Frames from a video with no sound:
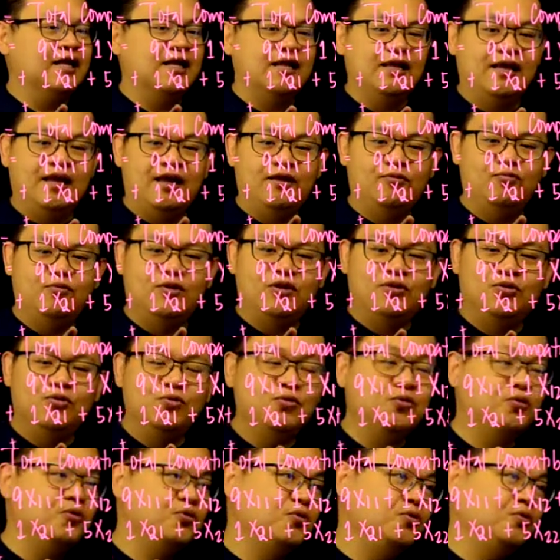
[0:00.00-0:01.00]
And we
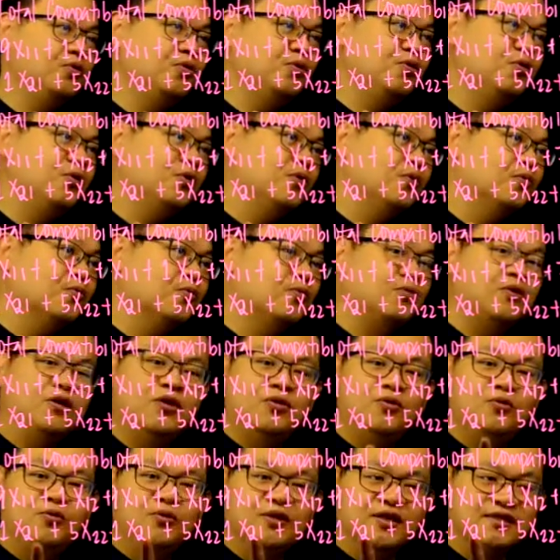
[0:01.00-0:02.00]
do
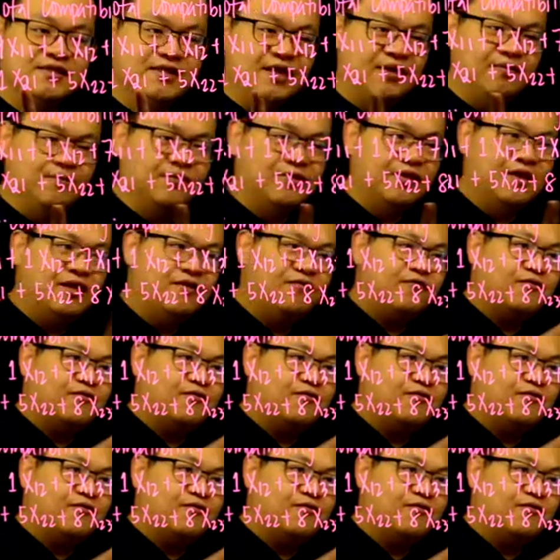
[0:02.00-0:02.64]
the same thing